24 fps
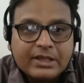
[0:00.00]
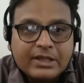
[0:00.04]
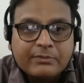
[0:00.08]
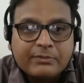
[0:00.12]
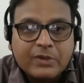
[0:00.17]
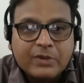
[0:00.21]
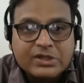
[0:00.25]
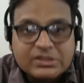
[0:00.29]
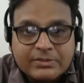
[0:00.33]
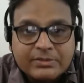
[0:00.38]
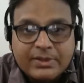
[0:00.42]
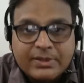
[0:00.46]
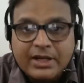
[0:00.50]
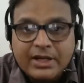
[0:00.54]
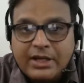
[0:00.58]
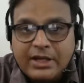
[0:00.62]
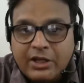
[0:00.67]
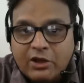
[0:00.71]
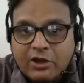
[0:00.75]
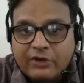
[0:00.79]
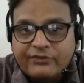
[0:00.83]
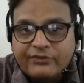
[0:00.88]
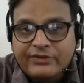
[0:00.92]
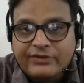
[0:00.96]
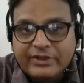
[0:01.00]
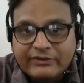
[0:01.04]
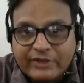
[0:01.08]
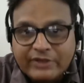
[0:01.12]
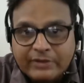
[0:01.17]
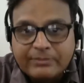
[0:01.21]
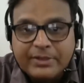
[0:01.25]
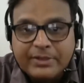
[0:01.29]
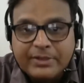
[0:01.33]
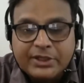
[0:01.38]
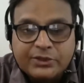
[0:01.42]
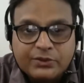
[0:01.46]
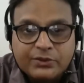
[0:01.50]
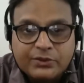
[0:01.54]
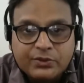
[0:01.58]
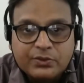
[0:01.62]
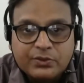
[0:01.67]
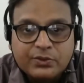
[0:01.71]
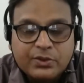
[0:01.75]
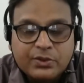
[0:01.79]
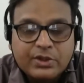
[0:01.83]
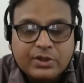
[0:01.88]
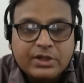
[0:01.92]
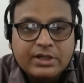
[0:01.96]
possibility of development
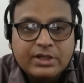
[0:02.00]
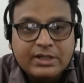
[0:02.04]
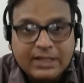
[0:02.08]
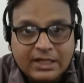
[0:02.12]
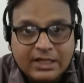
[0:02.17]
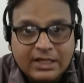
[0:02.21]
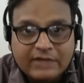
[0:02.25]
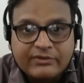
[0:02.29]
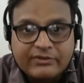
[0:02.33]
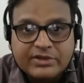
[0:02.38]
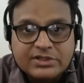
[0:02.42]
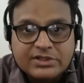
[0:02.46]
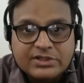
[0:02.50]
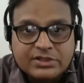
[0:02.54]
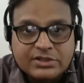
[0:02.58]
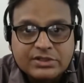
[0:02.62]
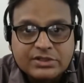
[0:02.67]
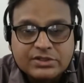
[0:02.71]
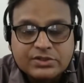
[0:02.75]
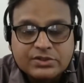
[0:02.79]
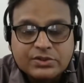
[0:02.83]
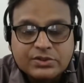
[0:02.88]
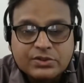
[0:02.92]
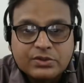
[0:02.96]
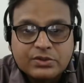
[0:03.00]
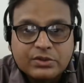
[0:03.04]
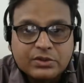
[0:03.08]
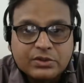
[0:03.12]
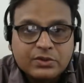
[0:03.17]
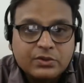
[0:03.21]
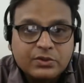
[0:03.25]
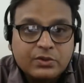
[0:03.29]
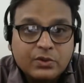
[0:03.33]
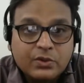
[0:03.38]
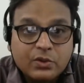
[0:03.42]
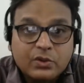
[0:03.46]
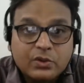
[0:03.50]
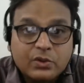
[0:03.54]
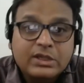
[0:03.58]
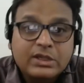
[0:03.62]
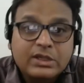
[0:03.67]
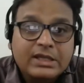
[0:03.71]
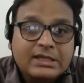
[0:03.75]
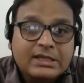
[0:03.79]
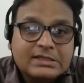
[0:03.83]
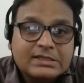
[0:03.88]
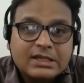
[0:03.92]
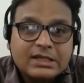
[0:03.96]
through television? So to know
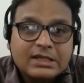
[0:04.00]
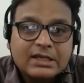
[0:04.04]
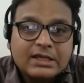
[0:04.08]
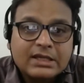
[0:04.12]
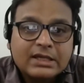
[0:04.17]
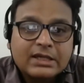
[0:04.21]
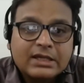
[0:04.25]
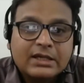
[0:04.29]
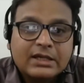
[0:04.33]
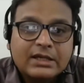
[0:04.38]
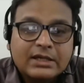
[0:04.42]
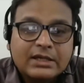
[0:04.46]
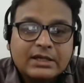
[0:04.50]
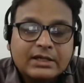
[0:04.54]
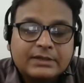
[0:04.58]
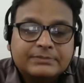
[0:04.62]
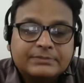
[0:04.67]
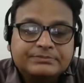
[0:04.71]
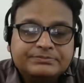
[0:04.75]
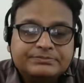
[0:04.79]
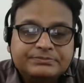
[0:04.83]
these uh,